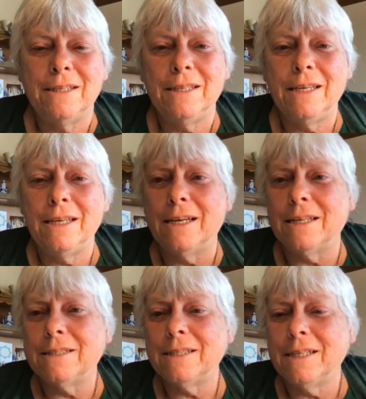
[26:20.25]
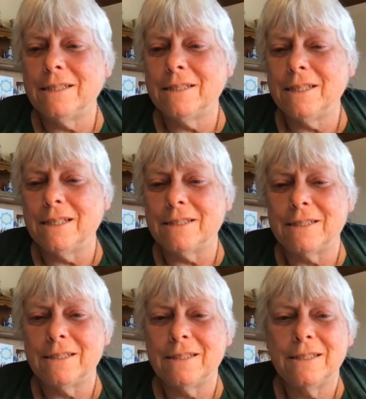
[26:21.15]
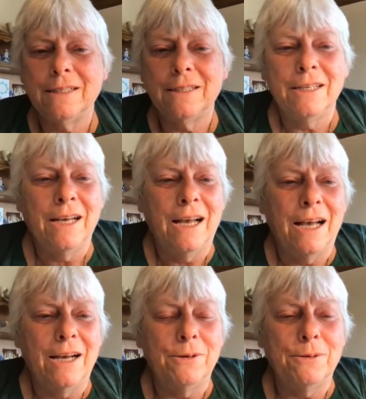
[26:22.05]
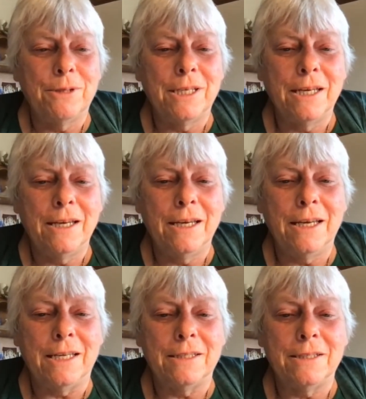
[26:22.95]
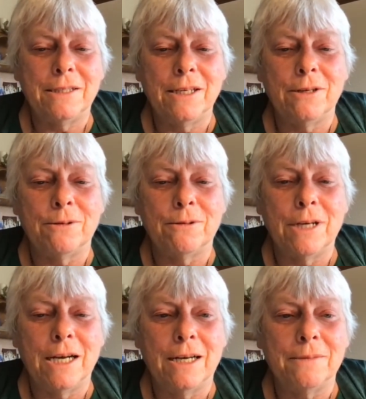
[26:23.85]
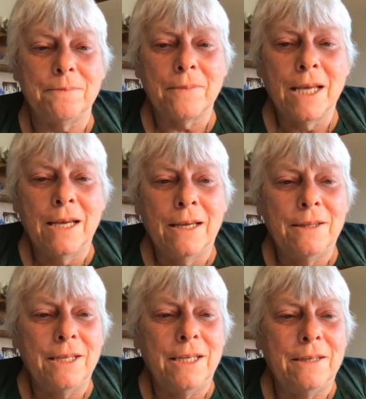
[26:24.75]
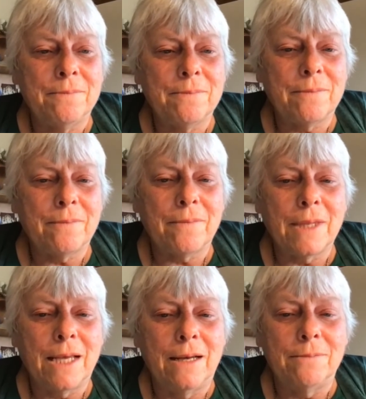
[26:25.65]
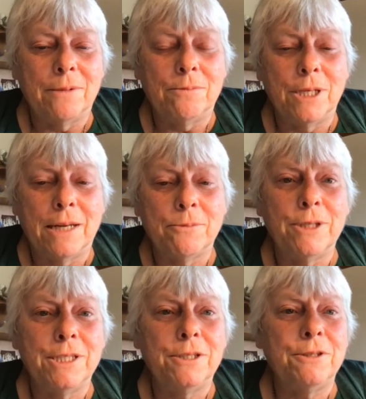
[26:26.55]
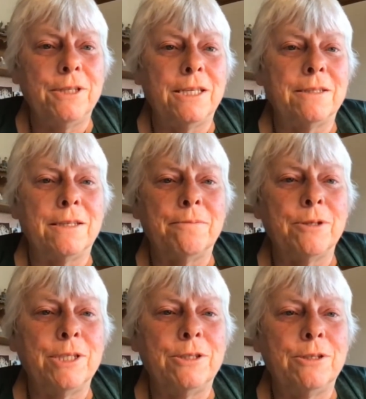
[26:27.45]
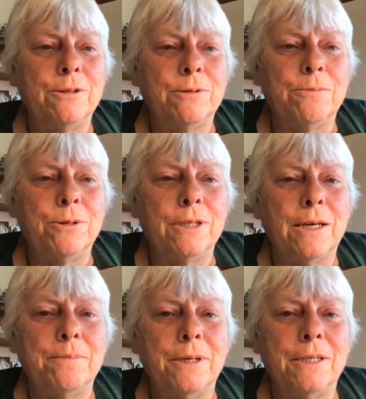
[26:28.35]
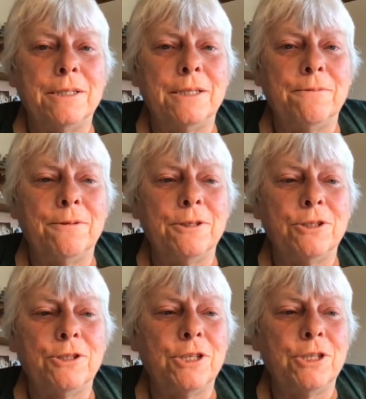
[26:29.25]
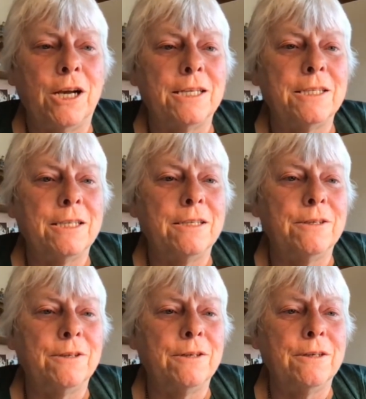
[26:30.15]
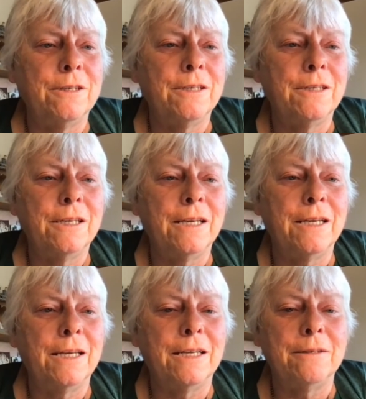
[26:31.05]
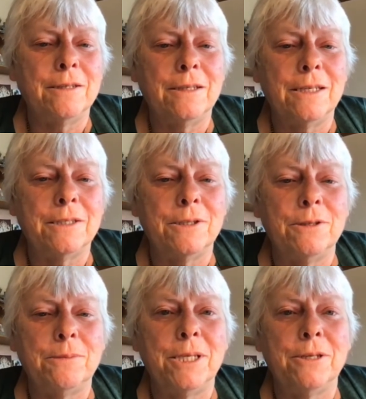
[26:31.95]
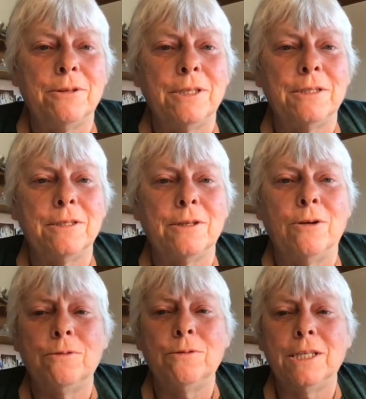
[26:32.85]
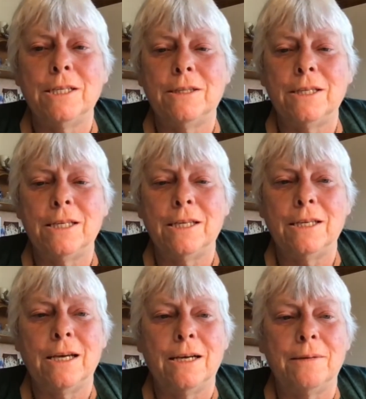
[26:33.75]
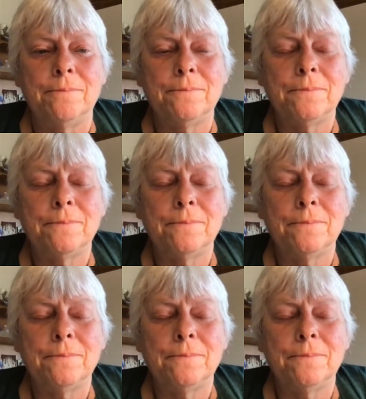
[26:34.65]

Um, right now we are good to go. Okay, so uh, the um, what I'm going to do then is I'm going to put up a different shot here. And excuse me here, this is only the um,